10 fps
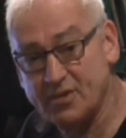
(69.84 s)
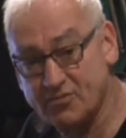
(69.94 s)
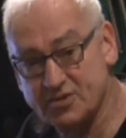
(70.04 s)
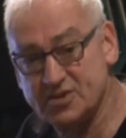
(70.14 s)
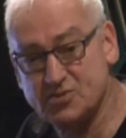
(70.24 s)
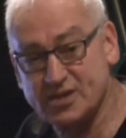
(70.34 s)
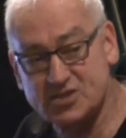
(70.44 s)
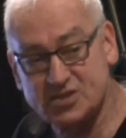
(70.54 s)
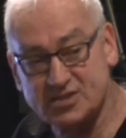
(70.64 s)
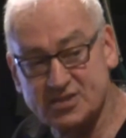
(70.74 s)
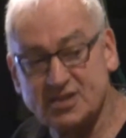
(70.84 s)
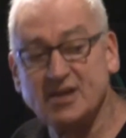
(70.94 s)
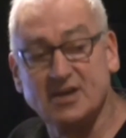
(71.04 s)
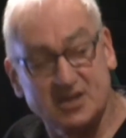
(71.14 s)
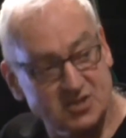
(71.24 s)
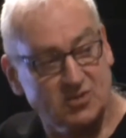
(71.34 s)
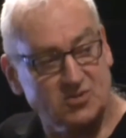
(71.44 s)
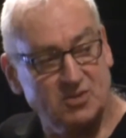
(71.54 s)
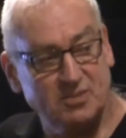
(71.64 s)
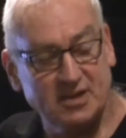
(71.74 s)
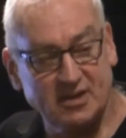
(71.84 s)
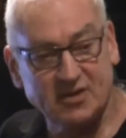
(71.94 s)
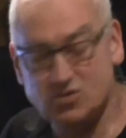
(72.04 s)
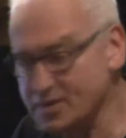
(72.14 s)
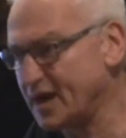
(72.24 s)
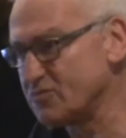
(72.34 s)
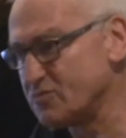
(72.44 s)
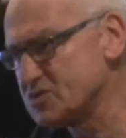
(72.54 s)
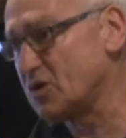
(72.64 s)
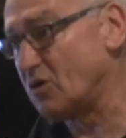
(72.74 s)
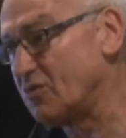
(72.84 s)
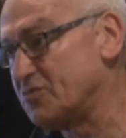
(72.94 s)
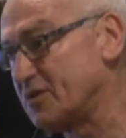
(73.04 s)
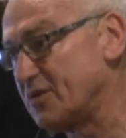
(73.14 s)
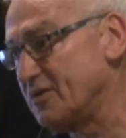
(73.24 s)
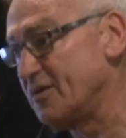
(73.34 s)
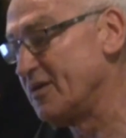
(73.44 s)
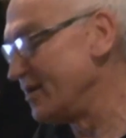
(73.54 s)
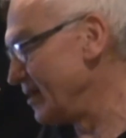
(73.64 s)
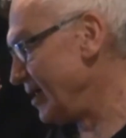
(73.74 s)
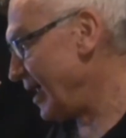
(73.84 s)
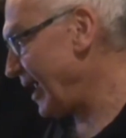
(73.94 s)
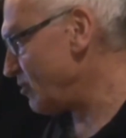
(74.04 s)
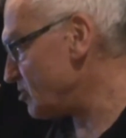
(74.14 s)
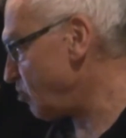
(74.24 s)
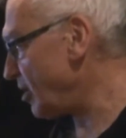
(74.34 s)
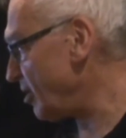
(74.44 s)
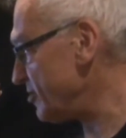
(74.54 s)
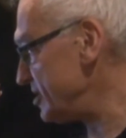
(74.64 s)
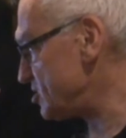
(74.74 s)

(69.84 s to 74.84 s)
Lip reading: for these questions still to be here, to be unresolved, And what are these